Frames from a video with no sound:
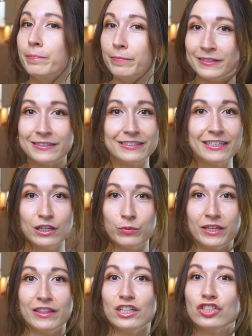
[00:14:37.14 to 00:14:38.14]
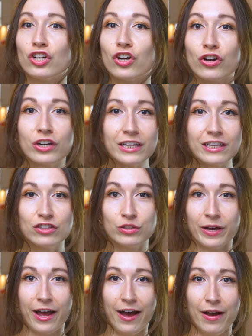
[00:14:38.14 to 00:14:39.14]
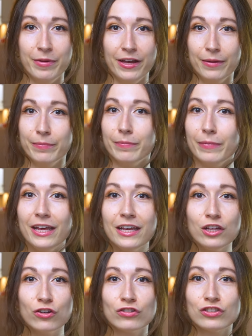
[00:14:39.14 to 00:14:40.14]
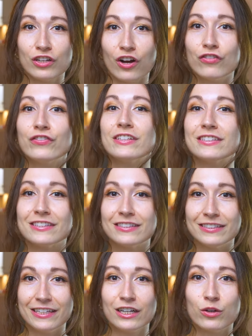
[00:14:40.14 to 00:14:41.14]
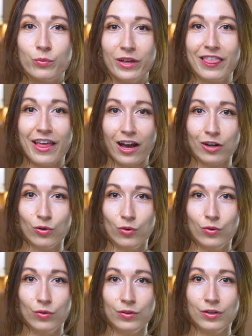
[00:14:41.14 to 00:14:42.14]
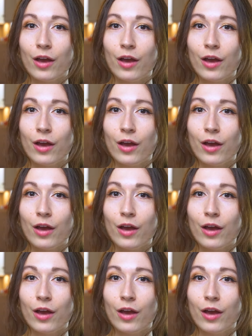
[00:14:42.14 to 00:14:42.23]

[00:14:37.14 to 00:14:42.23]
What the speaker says: Stick with it, turn it into a habit. Make yourself stick with that goal.